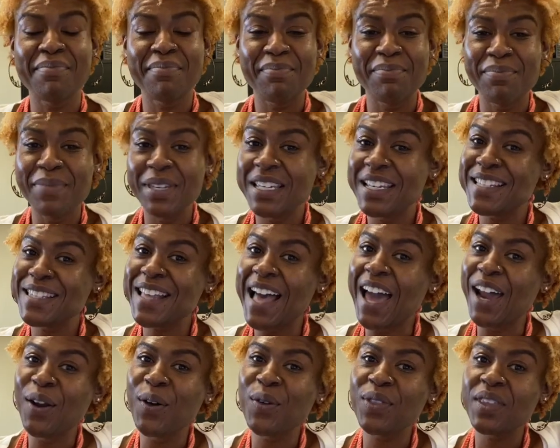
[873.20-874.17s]
Because
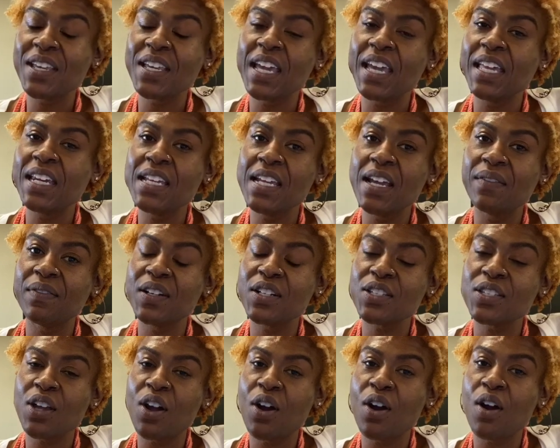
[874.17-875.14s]
I don't think any of
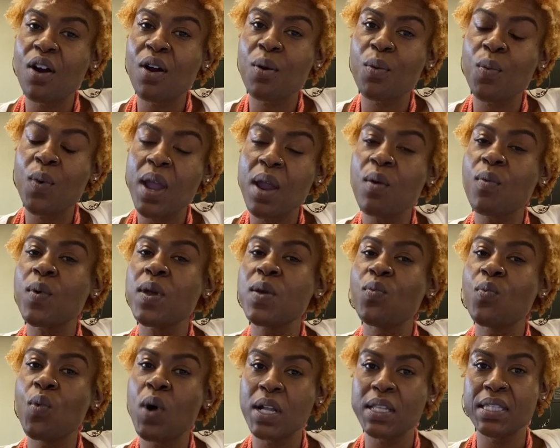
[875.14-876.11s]
us are where we
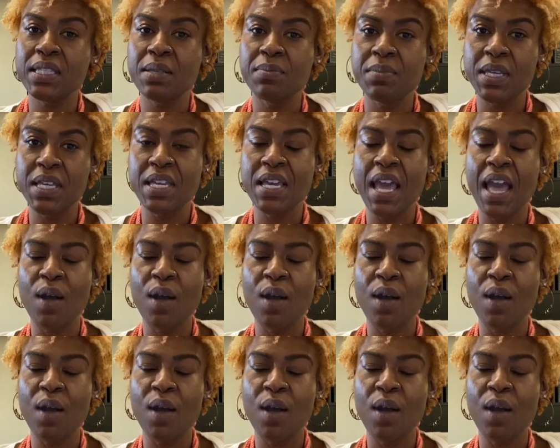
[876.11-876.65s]
want to be.